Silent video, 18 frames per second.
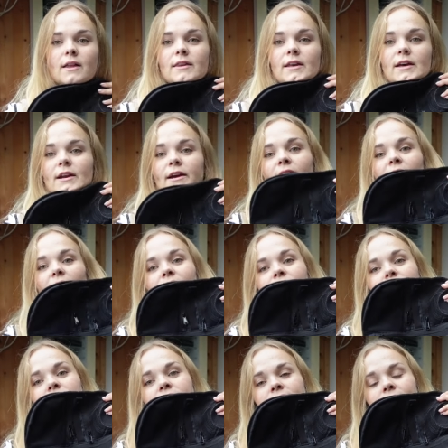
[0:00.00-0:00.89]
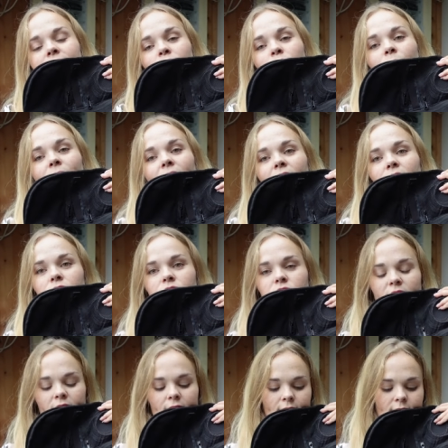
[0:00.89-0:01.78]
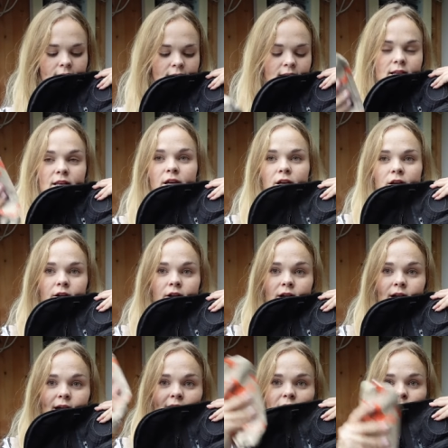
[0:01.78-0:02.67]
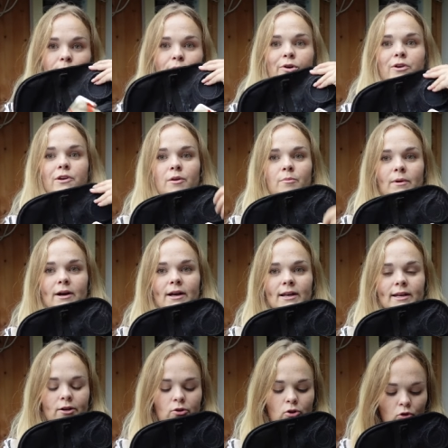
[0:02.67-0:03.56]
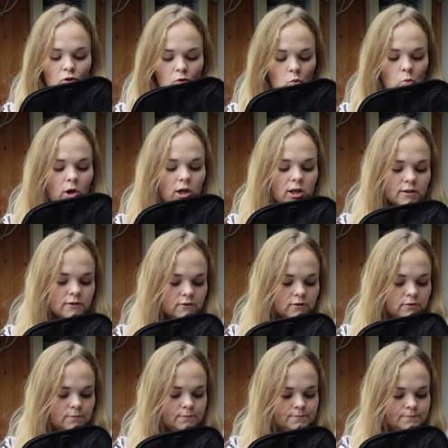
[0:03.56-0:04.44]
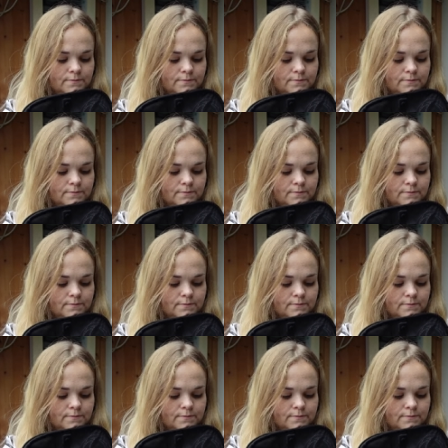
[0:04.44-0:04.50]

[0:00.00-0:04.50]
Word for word: And then I have this little pouch, and in here I'm putting my little wallet.